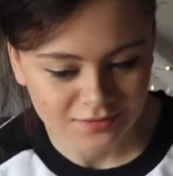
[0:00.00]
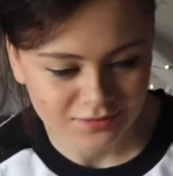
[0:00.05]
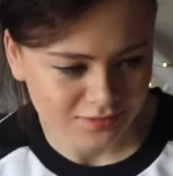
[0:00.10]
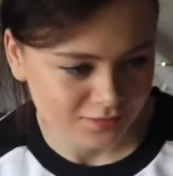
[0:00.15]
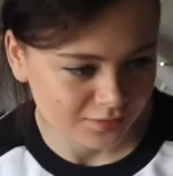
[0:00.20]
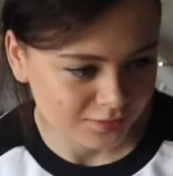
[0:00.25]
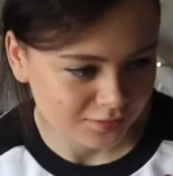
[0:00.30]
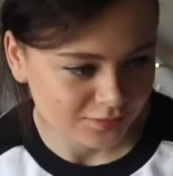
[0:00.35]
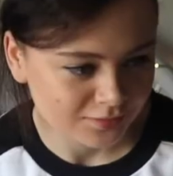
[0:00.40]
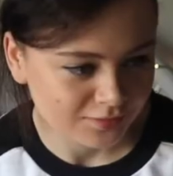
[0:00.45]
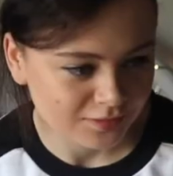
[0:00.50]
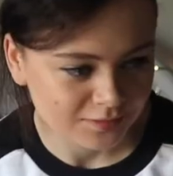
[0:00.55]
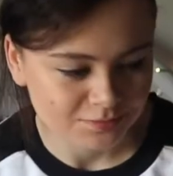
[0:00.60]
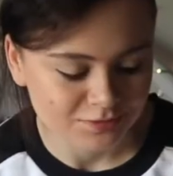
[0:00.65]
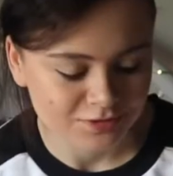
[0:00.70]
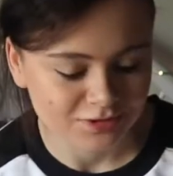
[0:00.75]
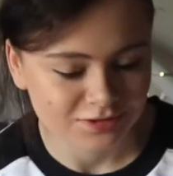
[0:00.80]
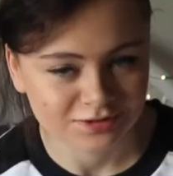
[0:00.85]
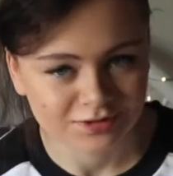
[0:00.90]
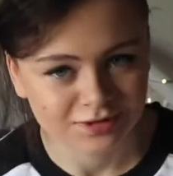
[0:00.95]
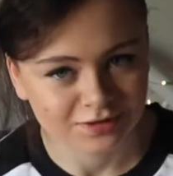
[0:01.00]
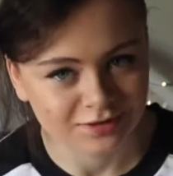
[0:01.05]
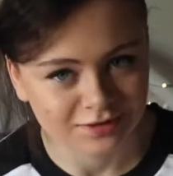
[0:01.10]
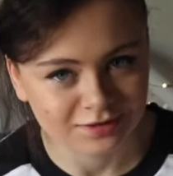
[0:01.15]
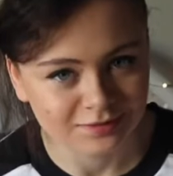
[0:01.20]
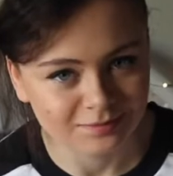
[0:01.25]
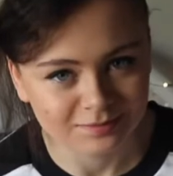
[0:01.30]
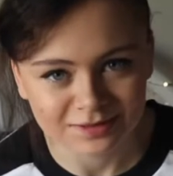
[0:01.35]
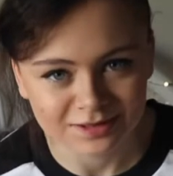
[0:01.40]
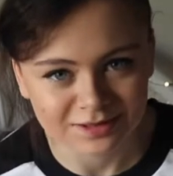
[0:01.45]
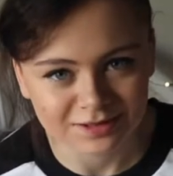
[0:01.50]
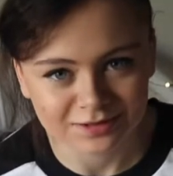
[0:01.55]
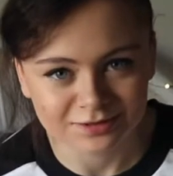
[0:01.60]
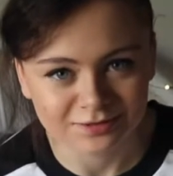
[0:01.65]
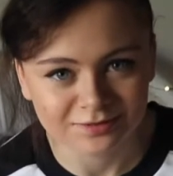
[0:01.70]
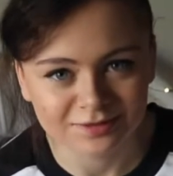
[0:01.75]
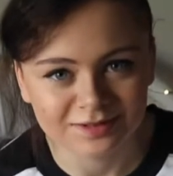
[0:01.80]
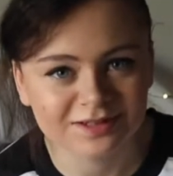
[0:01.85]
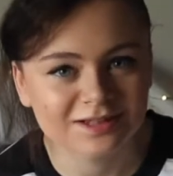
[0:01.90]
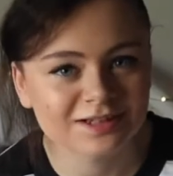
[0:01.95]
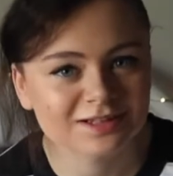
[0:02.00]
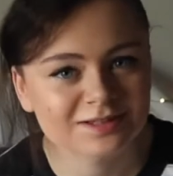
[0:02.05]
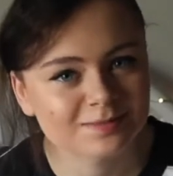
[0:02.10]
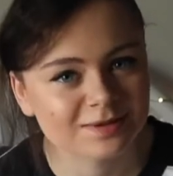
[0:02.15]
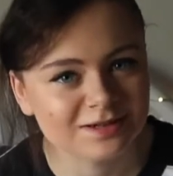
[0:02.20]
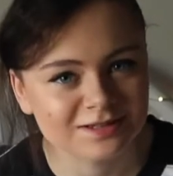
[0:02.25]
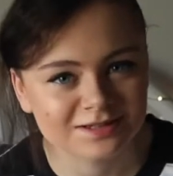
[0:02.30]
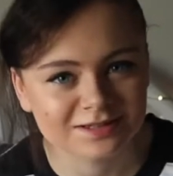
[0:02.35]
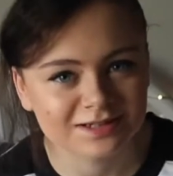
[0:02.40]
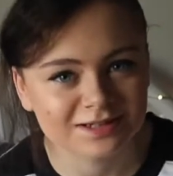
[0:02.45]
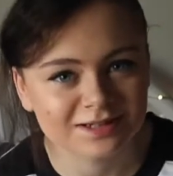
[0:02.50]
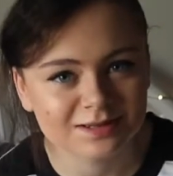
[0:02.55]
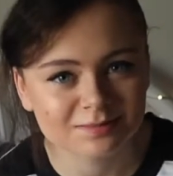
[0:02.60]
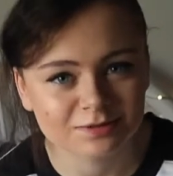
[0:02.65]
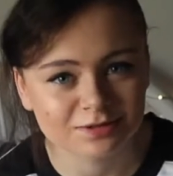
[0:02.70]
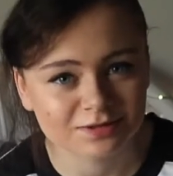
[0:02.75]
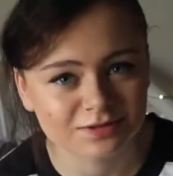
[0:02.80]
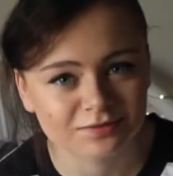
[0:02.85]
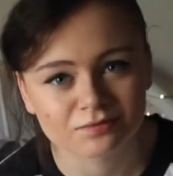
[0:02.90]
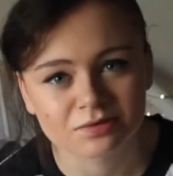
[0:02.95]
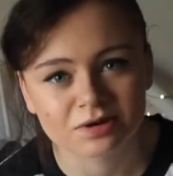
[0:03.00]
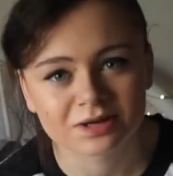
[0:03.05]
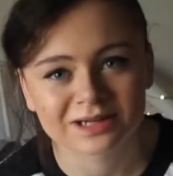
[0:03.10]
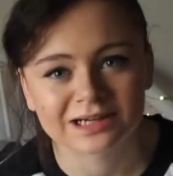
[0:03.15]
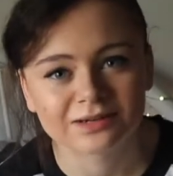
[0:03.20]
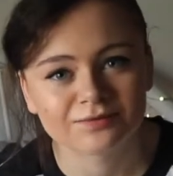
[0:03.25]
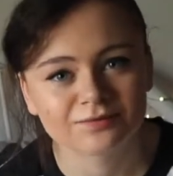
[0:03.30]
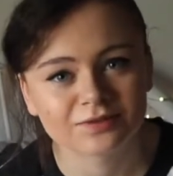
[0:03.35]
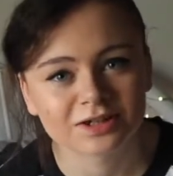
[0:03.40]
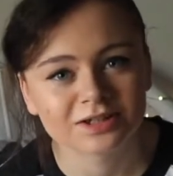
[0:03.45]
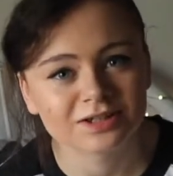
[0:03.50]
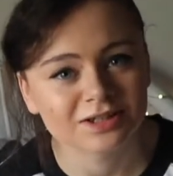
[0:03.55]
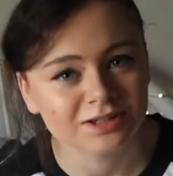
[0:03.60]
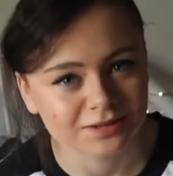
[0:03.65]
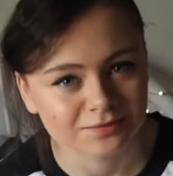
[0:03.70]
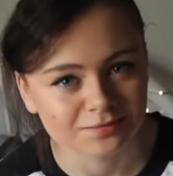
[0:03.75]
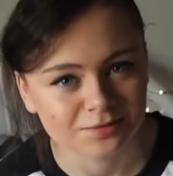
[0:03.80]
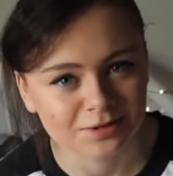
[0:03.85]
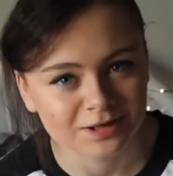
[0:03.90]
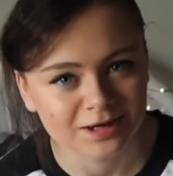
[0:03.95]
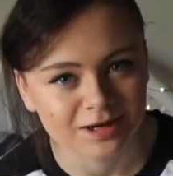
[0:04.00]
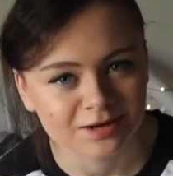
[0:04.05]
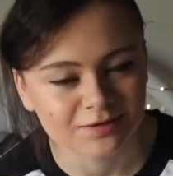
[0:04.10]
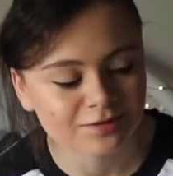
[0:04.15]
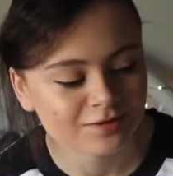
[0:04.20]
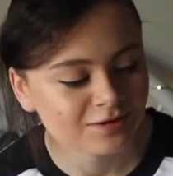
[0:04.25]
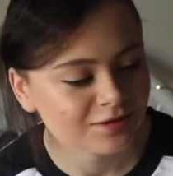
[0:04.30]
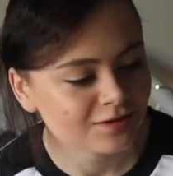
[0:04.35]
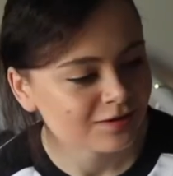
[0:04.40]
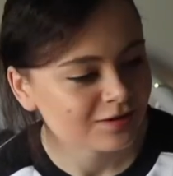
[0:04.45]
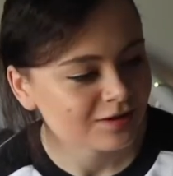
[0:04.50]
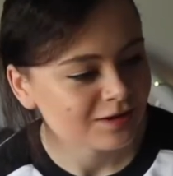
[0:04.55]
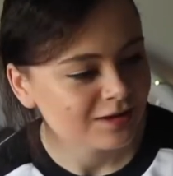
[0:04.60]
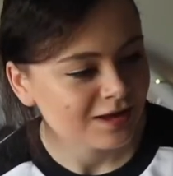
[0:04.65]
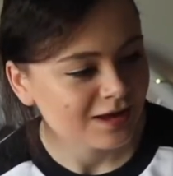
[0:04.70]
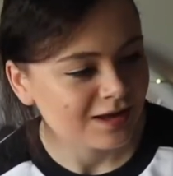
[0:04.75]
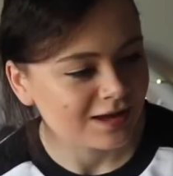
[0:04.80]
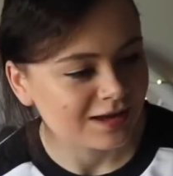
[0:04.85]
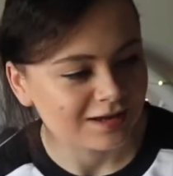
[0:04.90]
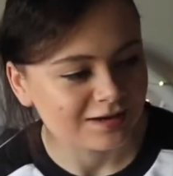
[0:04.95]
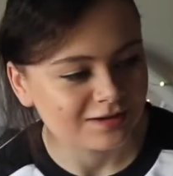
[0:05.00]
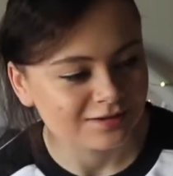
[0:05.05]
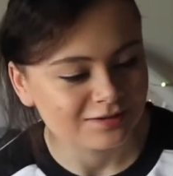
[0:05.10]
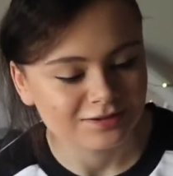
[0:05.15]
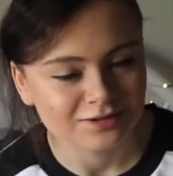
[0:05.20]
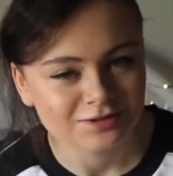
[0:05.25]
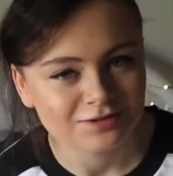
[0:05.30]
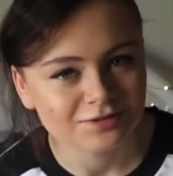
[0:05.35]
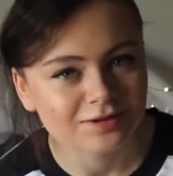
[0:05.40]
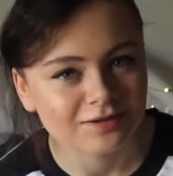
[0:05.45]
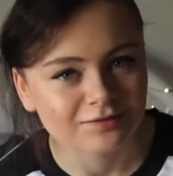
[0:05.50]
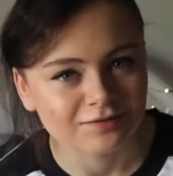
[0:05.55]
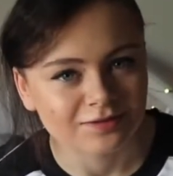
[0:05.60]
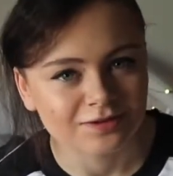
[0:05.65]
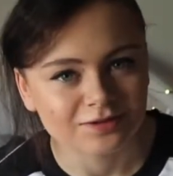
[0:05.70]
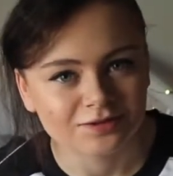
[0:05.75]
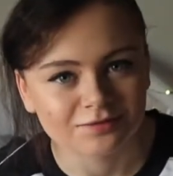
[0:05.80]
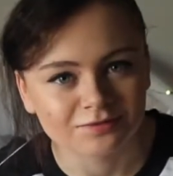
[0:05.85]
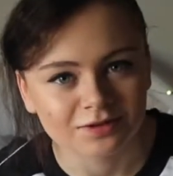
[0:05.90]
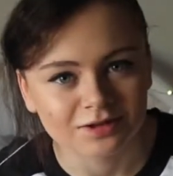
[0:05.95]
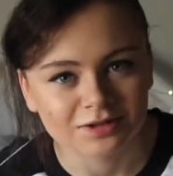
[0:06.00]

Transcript: So I'm just gonna be doing this basically because I've run out of ideas right now. And I do have loads of